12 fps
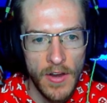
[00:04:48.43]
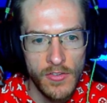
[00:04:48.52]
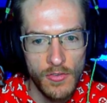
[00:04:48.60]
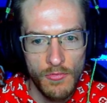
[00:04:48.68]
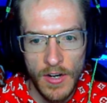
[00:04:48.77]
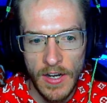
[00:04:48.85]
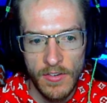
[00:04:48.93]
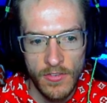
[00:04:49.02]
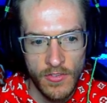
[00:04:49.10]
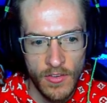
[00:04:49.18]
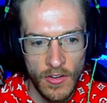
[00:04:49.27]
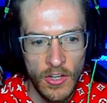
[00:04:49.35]
should really
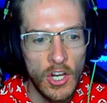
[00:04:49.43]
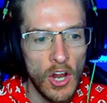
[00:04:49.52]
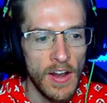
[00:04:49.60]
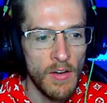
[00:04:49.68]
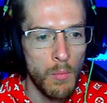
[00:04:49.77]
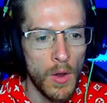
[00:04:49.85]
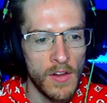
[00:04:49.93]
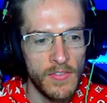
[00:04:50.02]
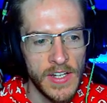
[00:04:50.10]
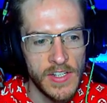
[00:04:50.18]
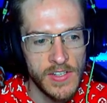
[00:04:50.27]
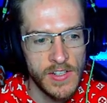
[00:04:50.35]
just... You can only have 1 of
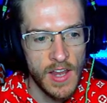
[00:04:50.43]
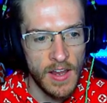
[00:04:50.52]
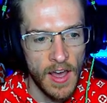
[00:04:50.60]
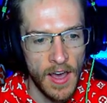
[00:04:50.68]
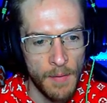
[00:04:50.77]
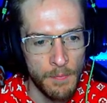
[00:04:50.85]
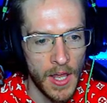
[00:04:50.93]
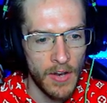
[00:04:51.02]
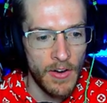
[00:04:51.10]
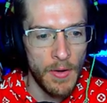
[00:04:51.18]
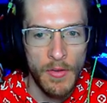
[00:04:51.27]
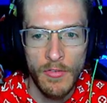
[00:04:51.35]
each
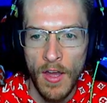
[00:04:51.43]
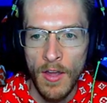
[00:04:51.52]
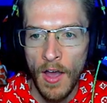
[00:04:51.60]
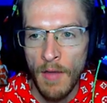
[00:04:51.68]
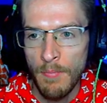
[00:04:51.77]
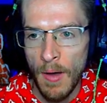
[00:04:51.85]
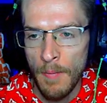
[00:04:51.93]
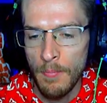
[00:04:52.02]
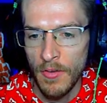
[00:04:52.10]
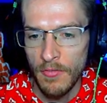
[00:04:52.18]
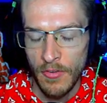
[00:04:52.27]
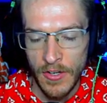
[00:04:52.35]
colour anyway, so I
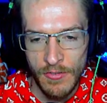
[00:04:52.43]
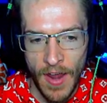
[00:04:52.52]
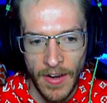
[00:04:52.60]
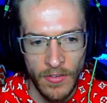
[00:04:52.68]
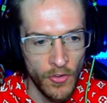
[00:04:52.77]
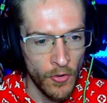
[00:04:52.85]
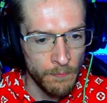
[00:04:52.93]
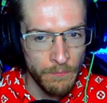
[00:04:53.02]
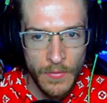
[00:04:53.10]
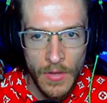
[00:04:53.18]
put the 3 dragons on.